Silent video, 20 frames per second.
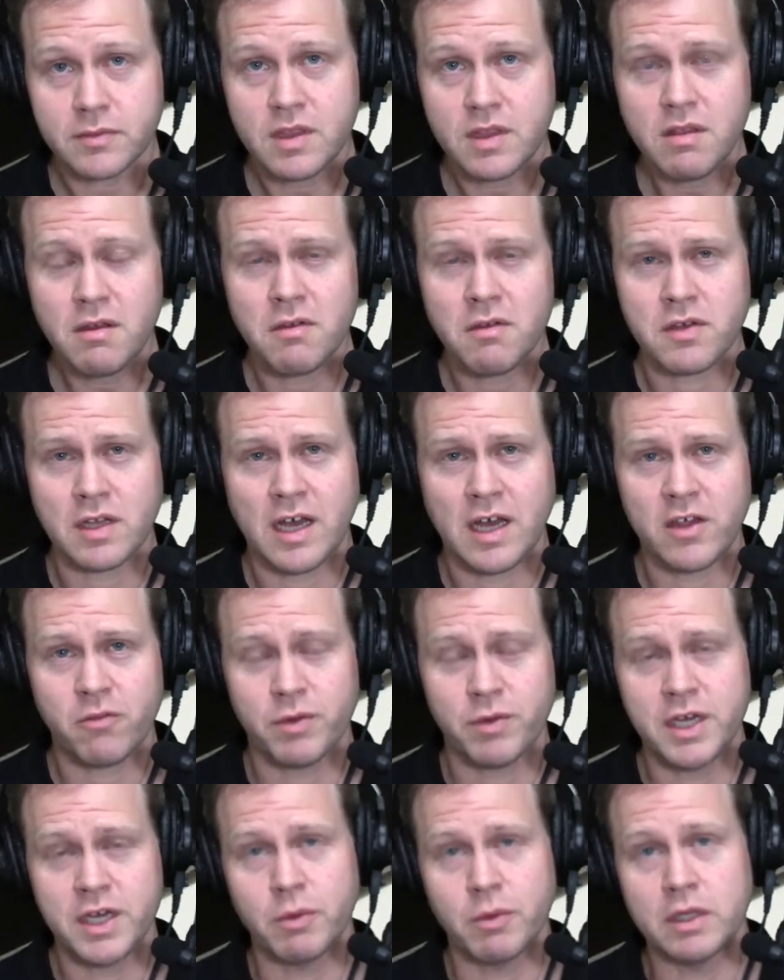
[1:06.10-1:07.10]
So last
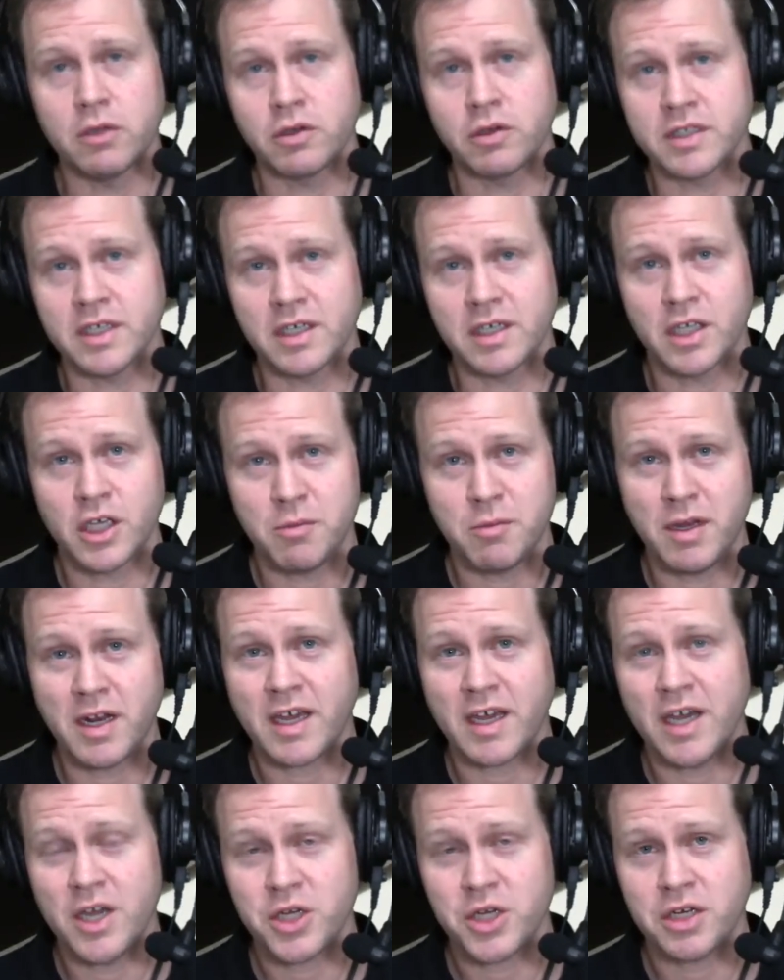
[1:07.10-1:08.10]
week we looked at
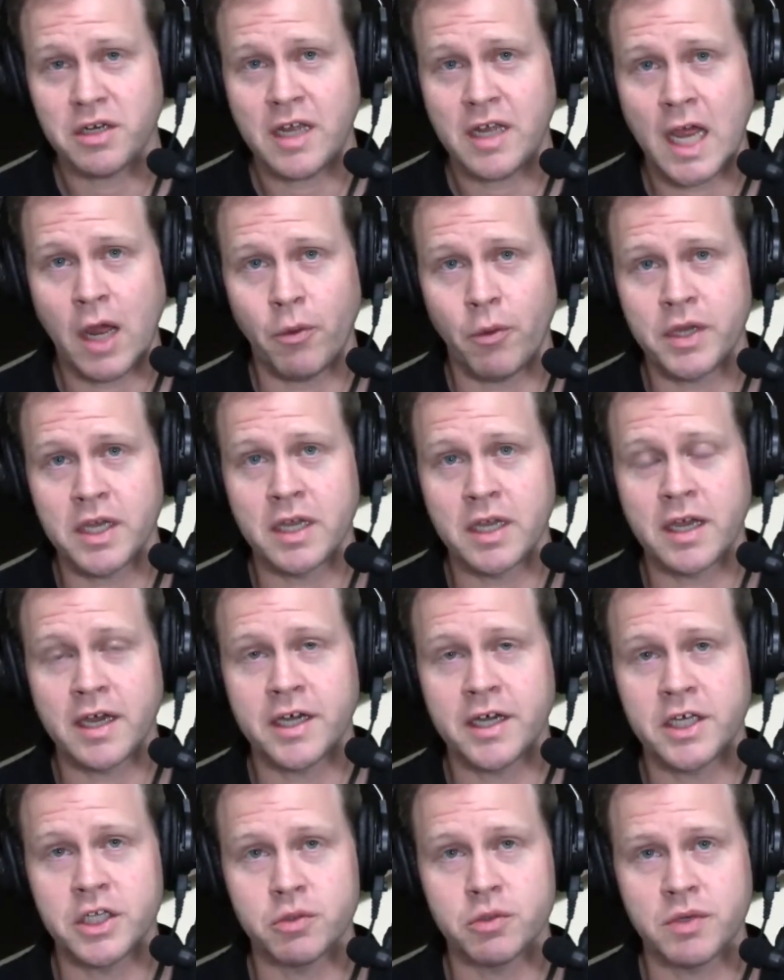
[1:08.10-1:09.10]
communication, how we
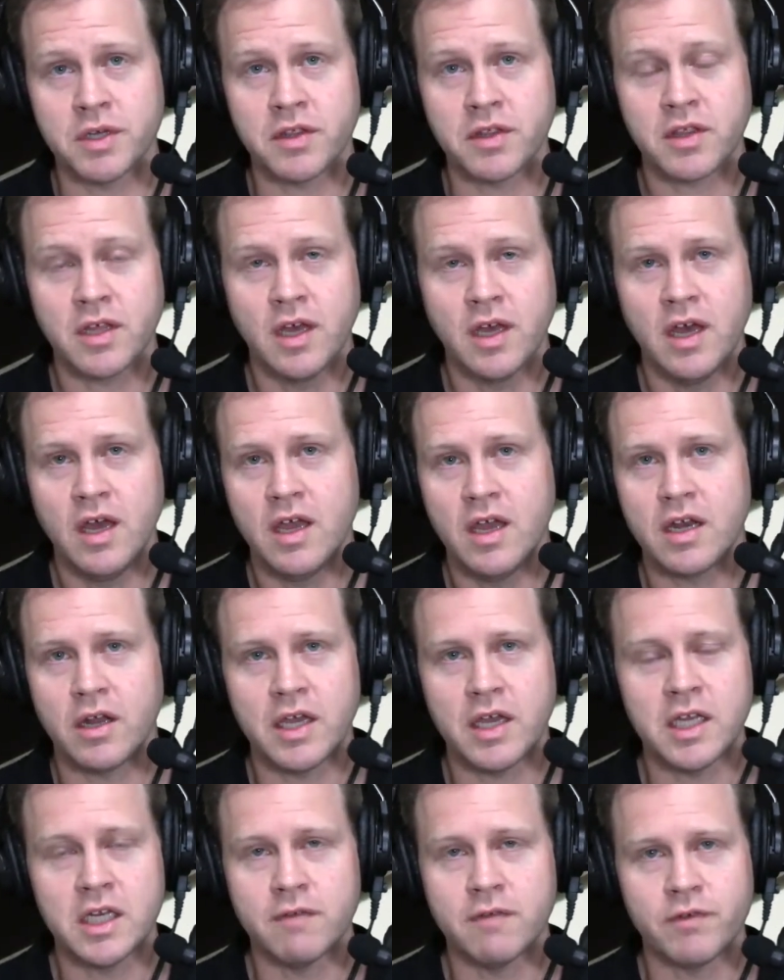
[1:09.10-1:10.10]
engage with
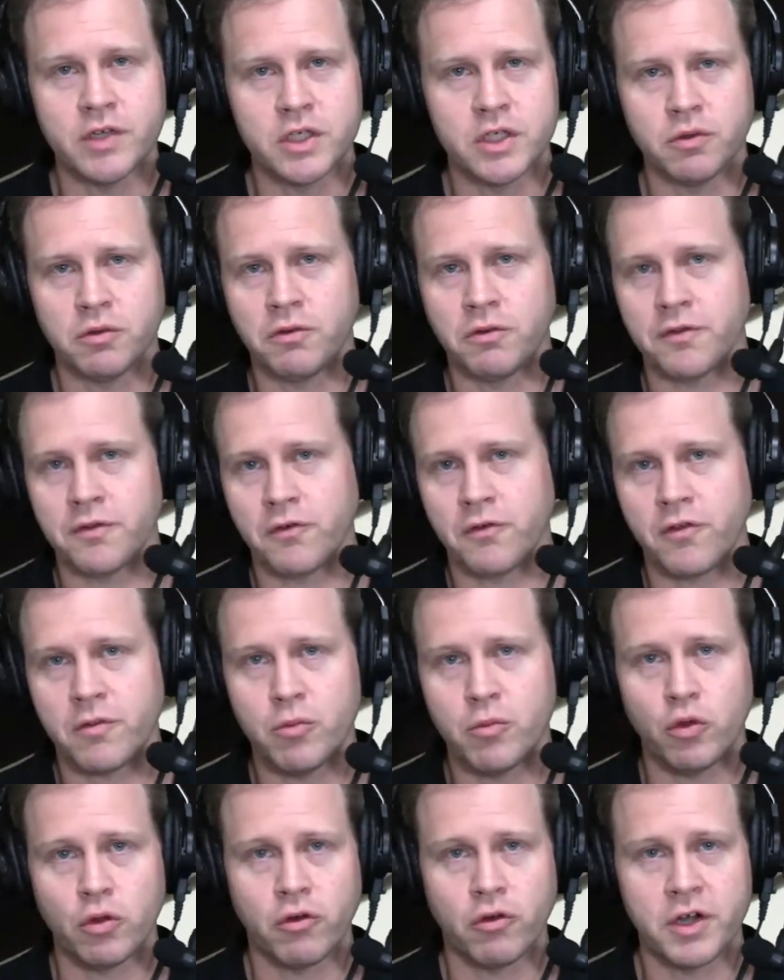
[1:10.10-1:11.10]
individuals or
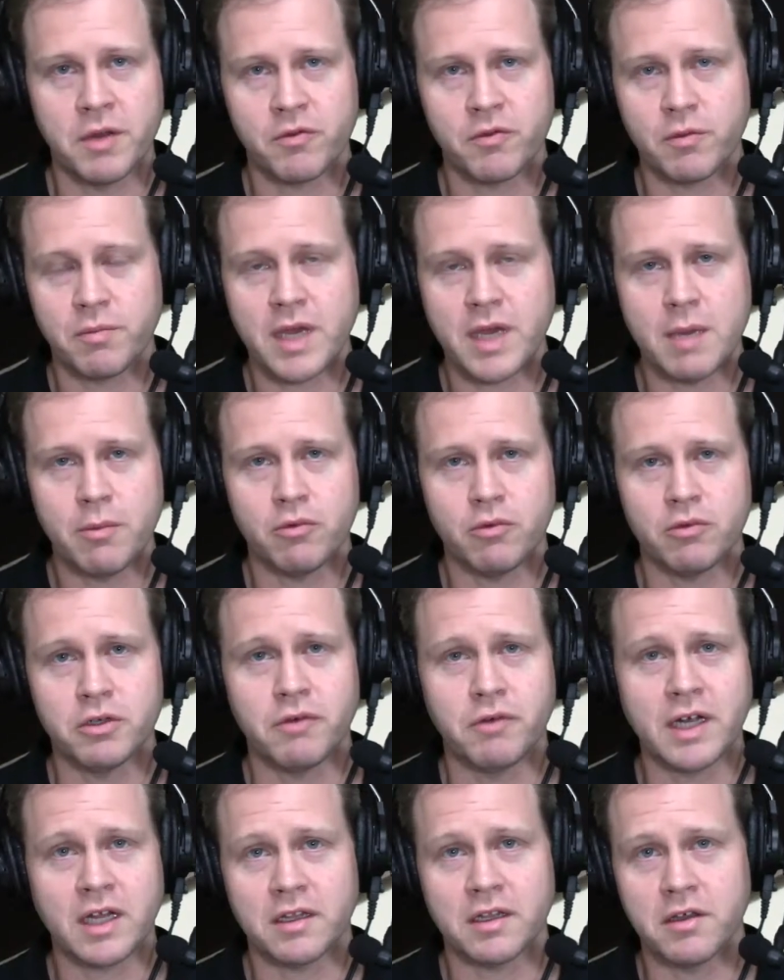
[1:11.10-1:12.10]
small groups of people
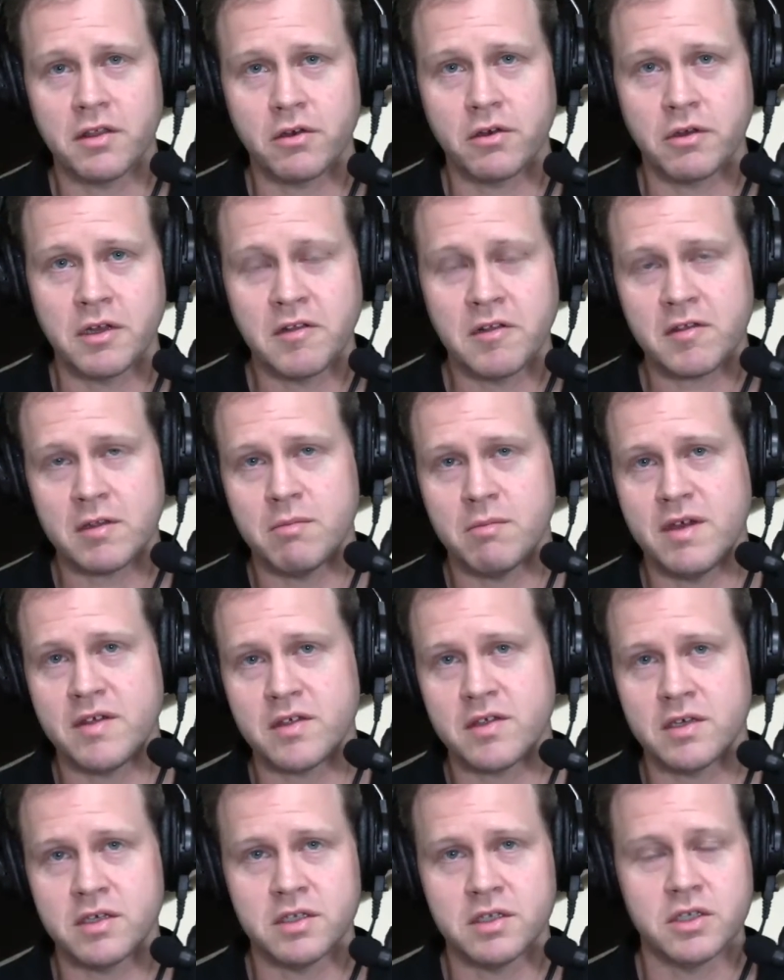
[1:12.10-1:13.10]
directly through instant
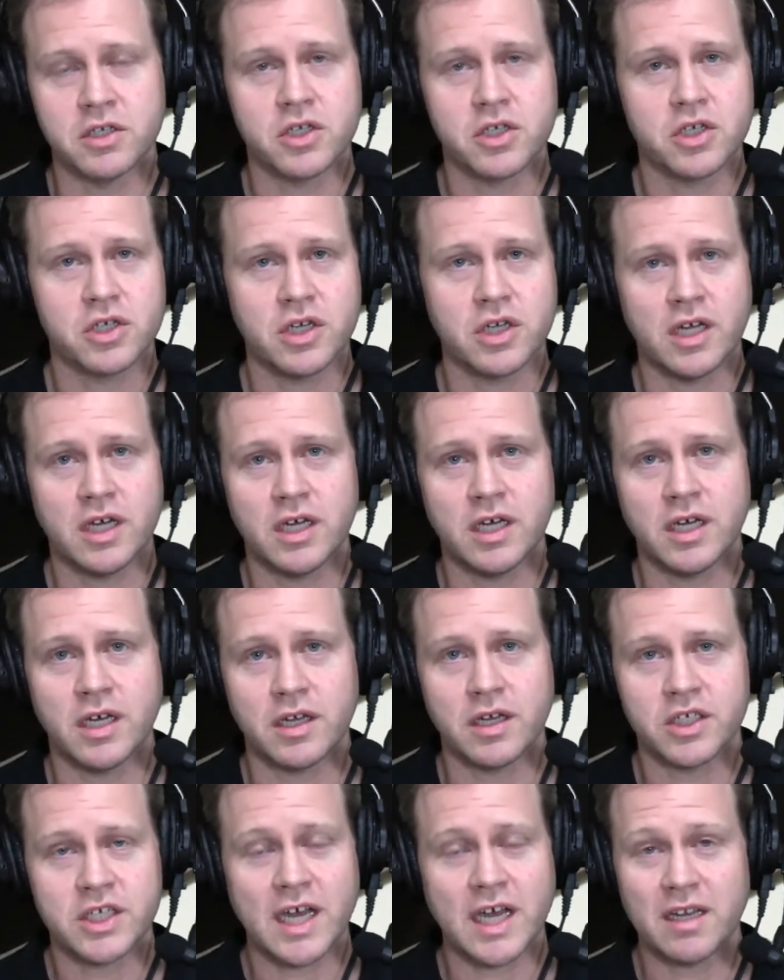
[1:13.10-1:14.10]
message,
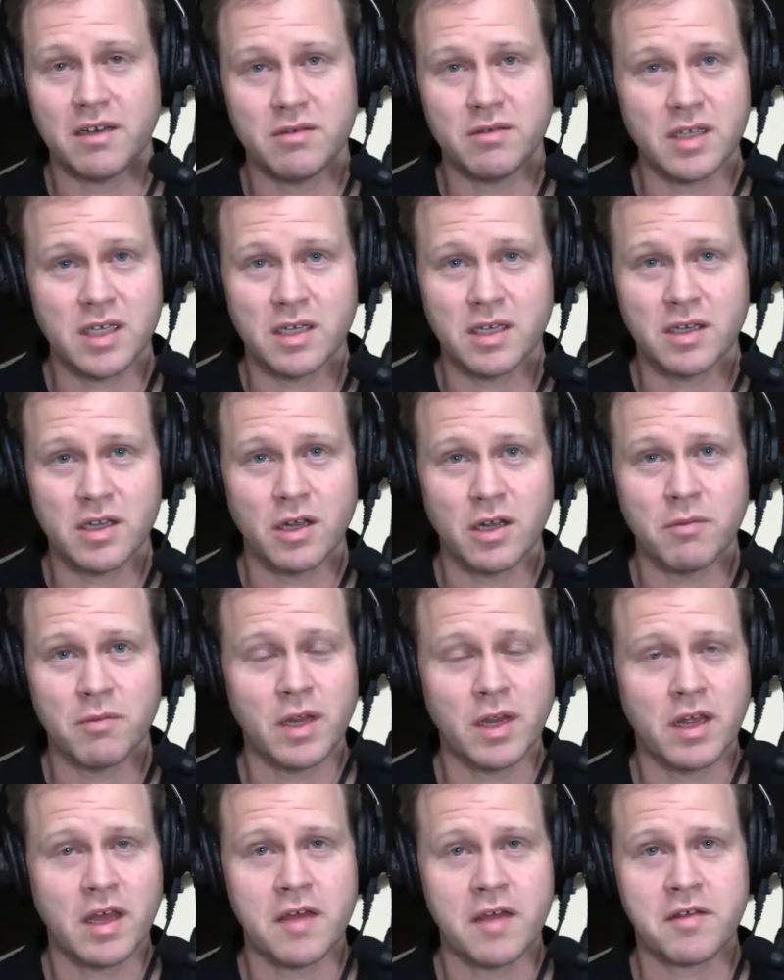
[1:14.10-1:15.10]
chat, and
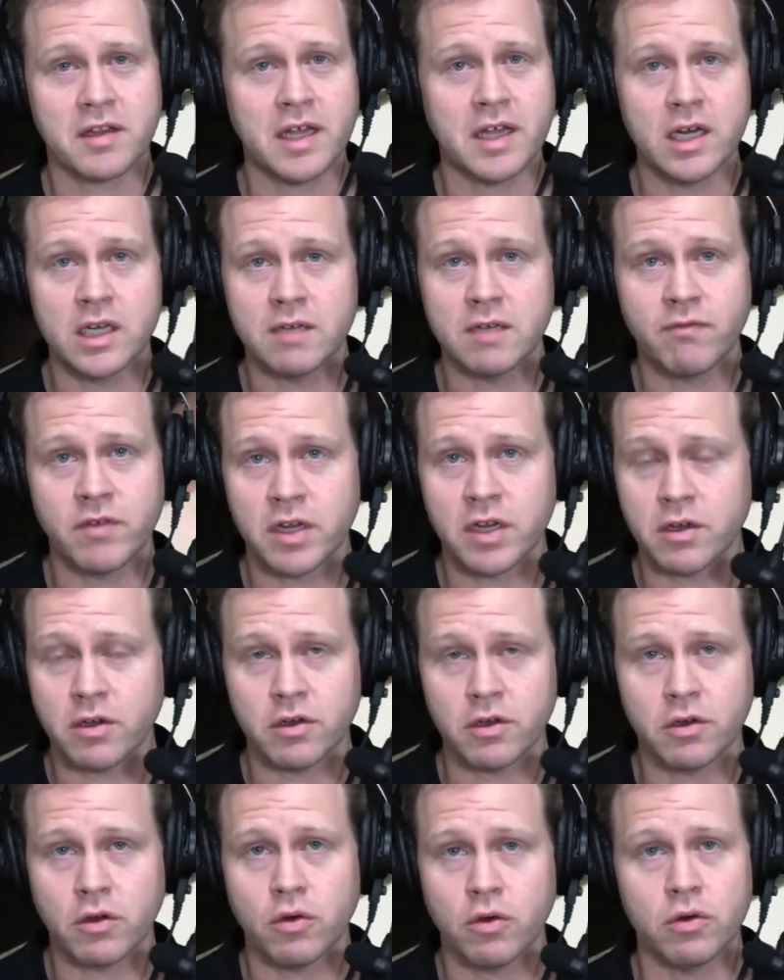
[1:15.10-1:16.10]
escalating to video
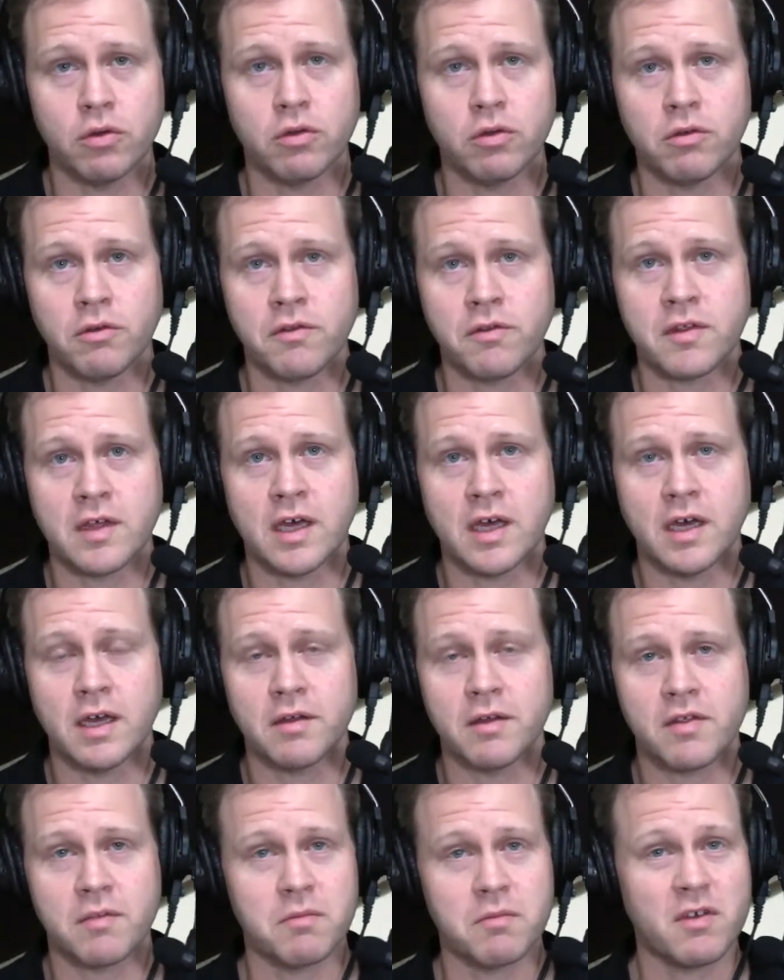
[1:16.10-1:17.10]
calls,
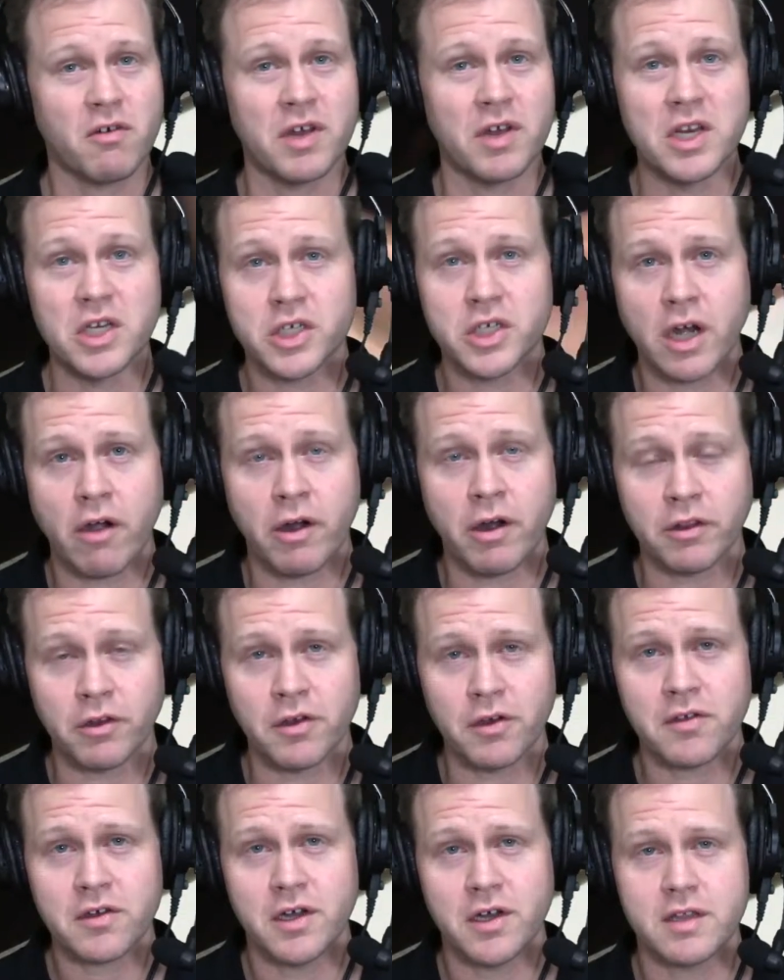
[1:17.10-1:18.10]
some screen sharing, those
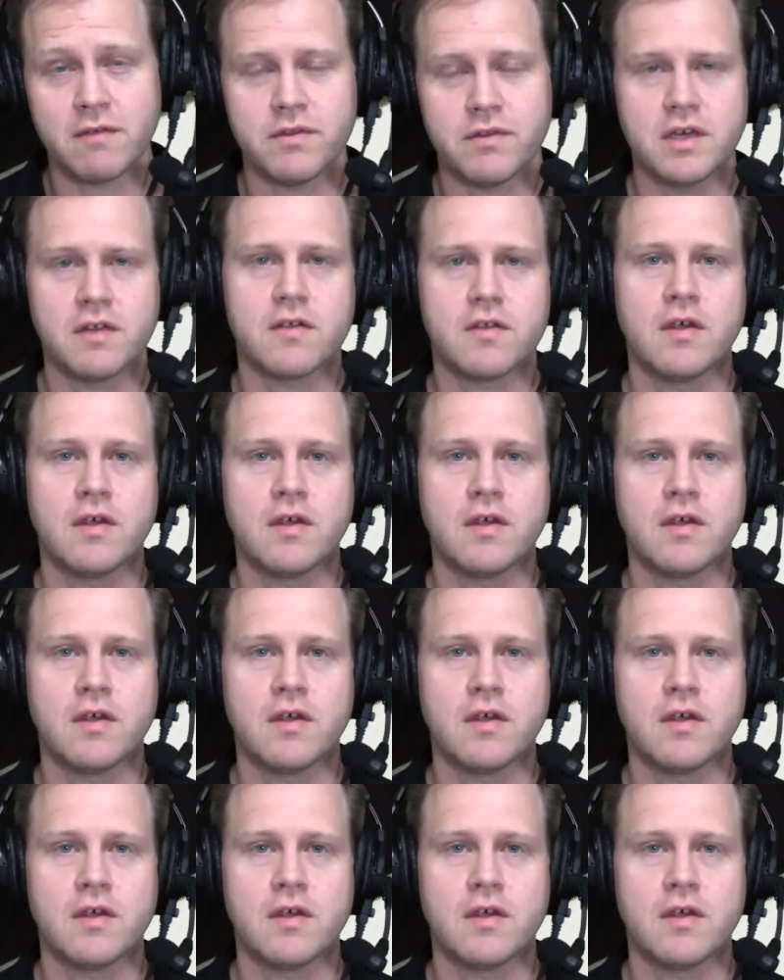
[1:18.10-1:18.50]
kinds of things.